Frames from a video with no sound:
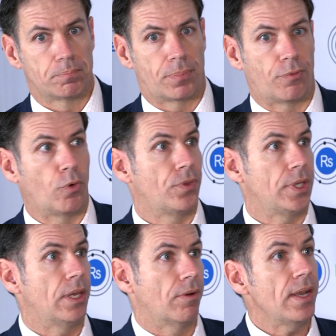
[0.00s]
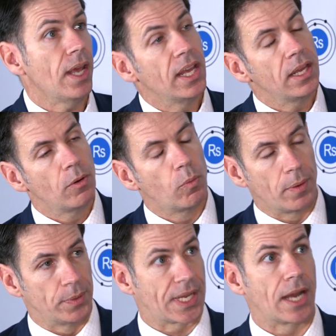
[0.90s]
before the year end mm-hmm.
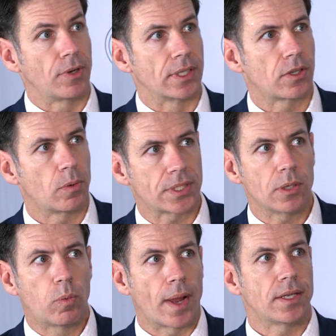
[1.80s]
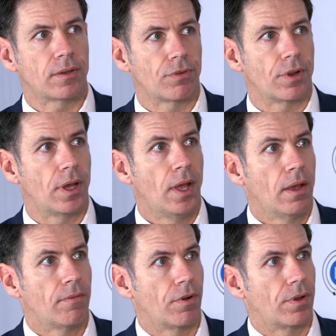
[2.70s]
when we start drilling. So we're still waiting for a,
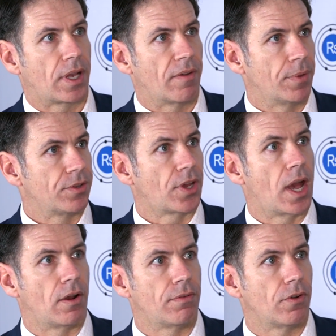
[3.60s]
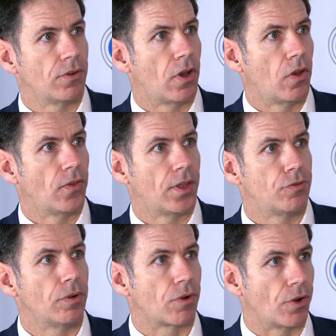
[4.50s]
for a government sign off on on the
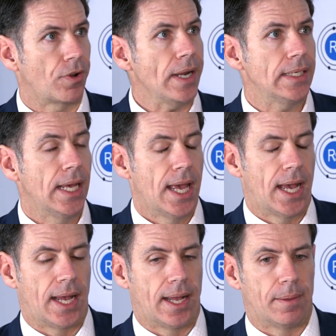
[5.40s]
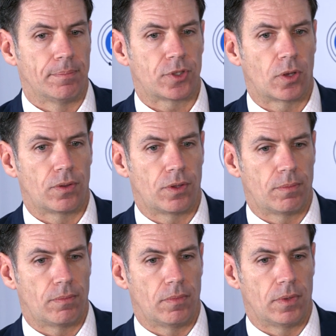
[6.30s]
drill mm-hmm. contract. Mm-hmm. Um, so that
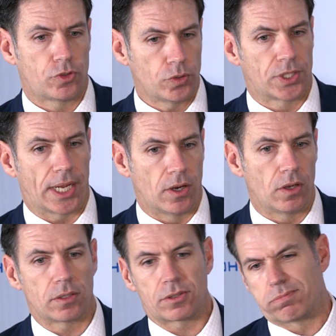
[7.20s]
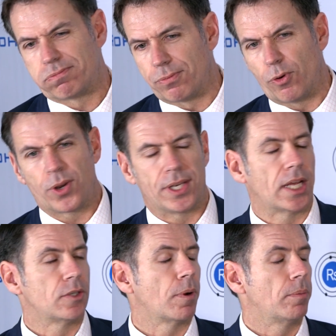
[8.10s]
shouldn't take long. It's 40
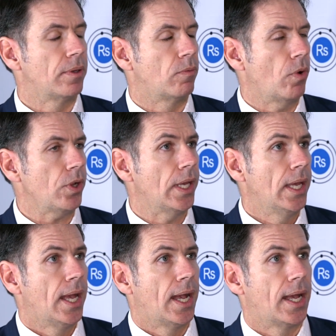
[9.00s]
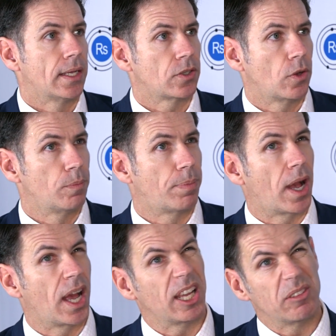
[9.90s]
days probably of work. Mm-hmm. Uh, so
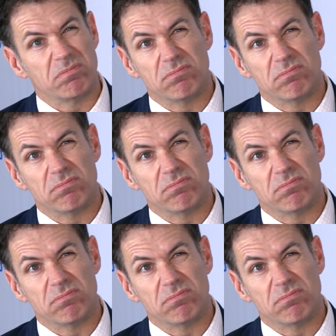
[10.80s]
by